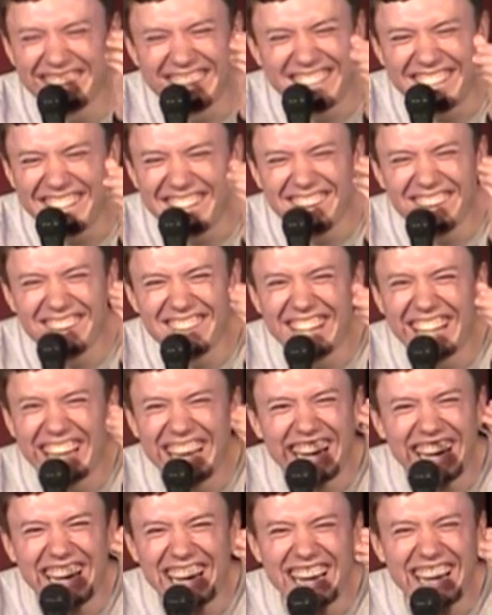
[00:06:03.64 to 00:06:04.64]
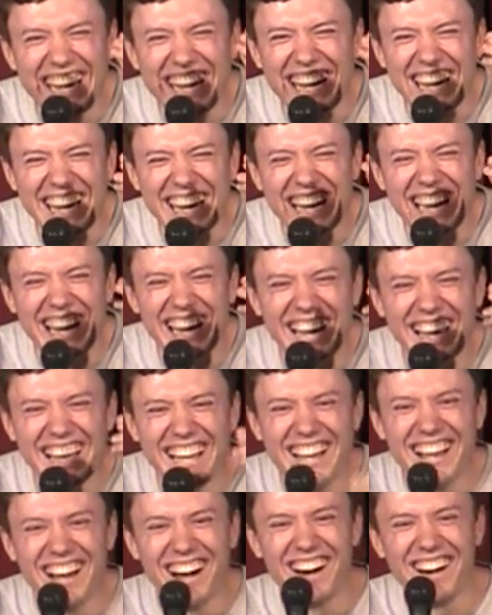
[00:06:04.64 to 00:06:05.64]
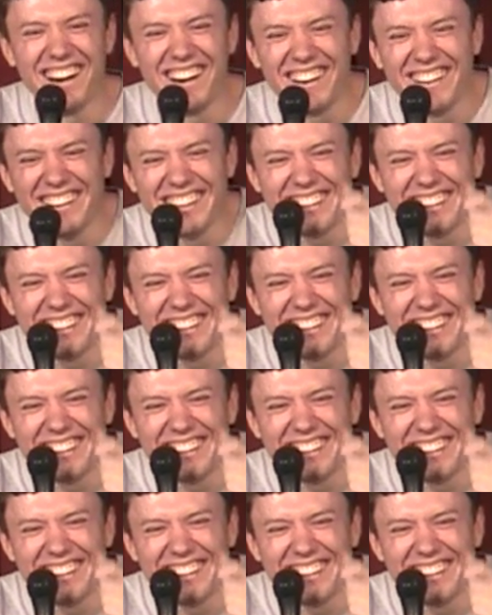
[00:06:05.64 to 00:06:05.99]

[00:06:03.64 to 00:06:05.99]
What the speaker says: cutie? Oh,